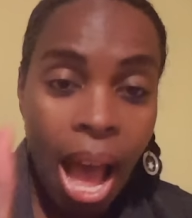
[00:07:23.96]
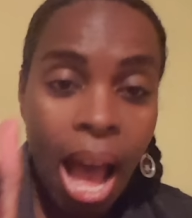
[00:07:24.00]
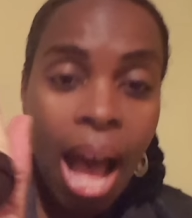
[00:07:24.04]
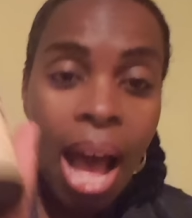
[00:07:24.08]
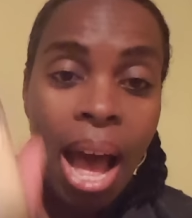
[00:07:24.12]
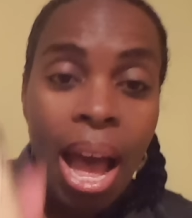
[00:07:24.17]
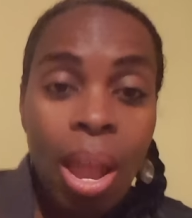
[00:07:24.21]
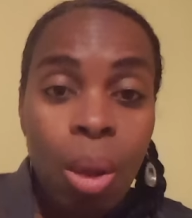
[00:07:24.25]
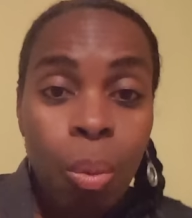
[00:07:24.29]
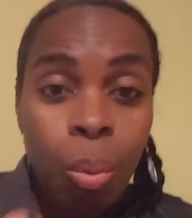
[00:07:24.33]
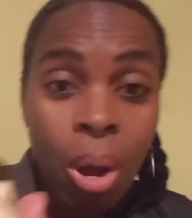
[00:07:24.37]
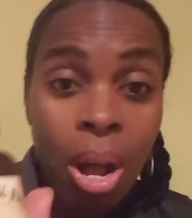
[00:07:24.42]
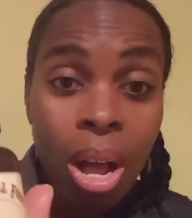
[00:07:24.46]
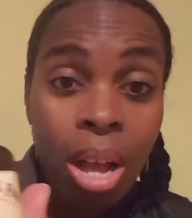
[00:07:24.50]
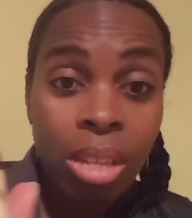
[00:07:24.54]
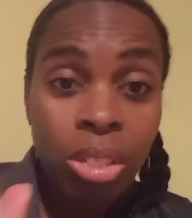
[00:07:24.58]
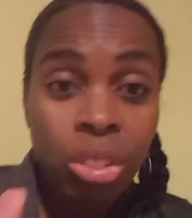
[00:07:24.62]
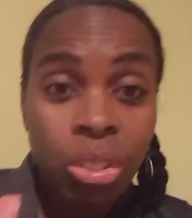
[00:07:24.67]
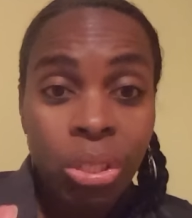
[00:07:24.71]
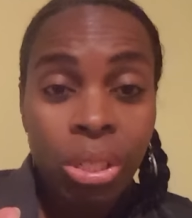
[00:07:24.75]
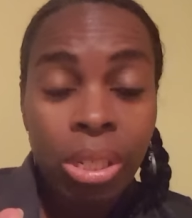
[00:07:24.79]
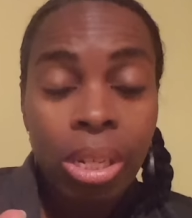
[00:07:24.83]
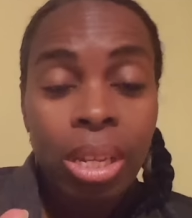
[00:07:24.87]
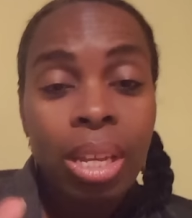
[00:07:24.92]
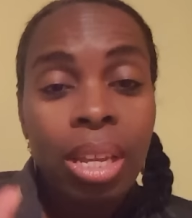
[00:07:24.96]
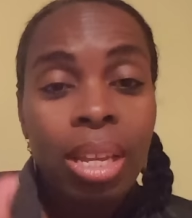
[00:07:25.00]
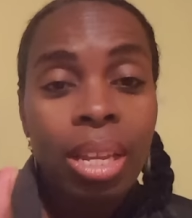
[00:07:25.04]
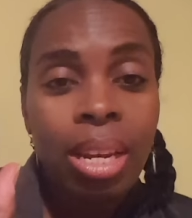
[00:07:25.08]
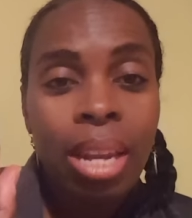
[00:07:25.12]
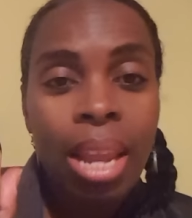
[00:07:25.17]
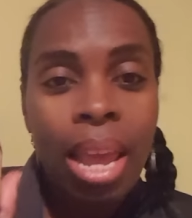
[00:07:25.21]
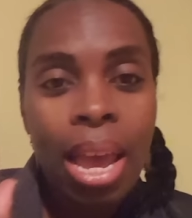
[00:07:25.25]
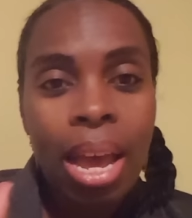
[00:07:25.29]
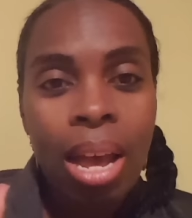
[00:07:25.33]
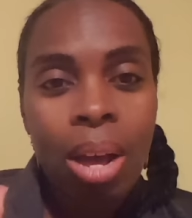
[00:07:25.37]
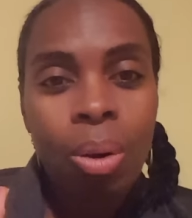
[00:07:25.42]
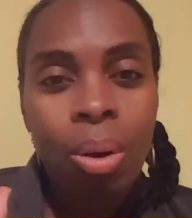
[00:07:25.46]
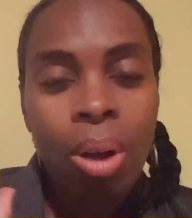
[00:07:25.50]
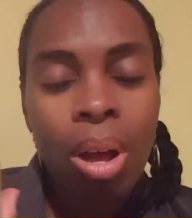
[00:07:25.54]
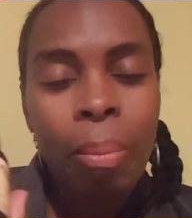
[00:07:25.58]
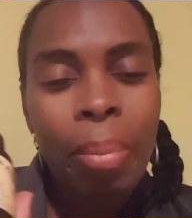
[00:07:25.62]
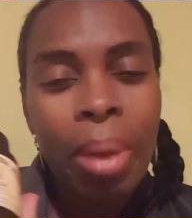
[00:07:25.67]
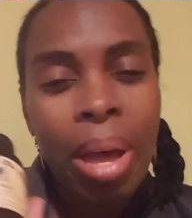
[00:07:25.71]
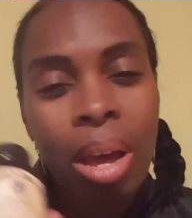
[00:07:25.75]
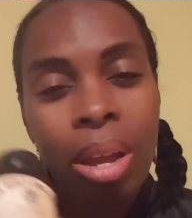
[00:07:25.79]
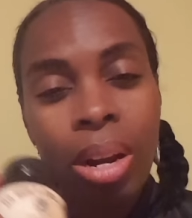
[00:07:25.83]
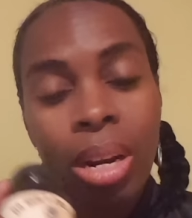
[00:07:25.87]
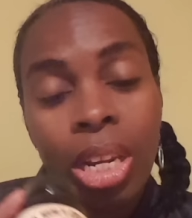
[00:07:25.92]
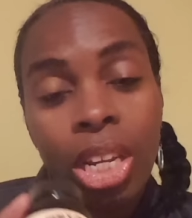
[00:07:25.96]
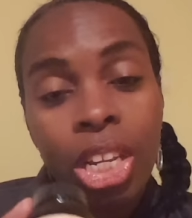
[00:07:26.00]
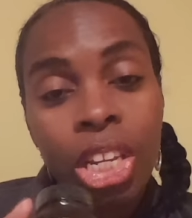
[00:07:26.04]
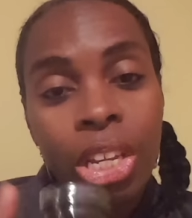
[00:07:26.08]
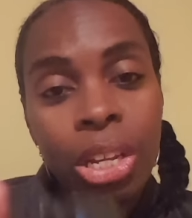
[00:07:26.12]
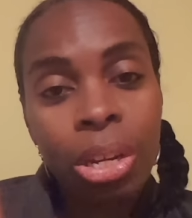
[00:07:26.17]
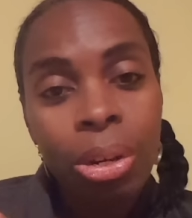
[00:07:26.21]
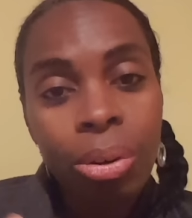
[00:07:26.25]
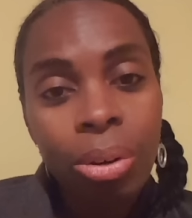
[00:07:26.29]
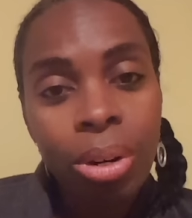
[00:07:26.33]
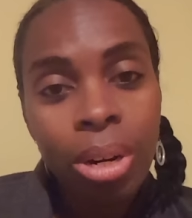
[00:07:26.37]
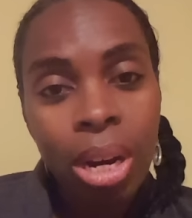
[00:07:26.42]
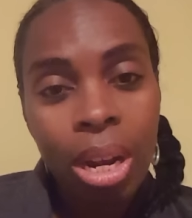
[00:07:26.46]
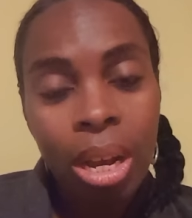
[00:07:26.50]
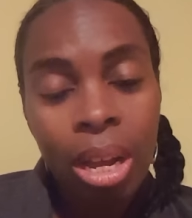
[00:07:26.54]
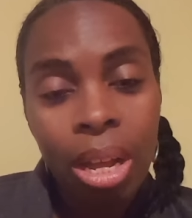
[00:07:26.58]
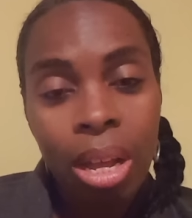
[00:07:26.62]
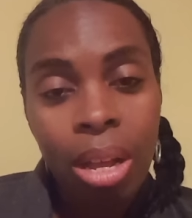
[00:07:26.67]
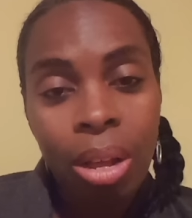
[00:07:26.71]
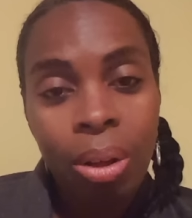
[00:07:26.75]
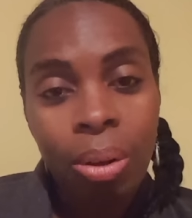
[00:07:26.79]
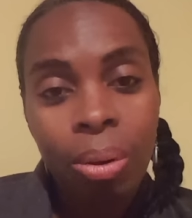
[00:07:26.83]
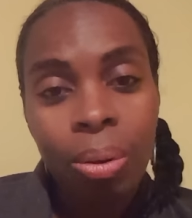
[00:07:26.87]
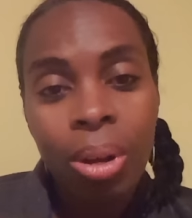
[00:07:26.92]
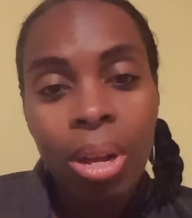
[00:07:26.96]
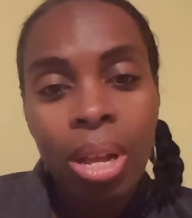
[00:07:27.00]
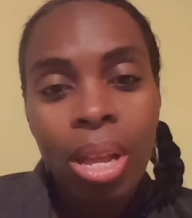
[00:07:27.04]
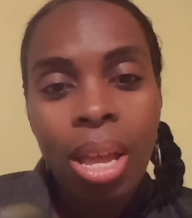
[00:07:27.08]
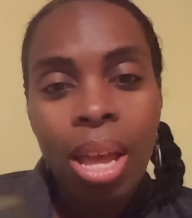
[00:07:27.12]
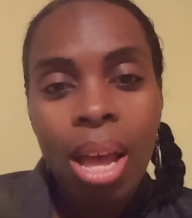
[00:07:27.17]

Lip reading: eye wash. Now, about a year ago,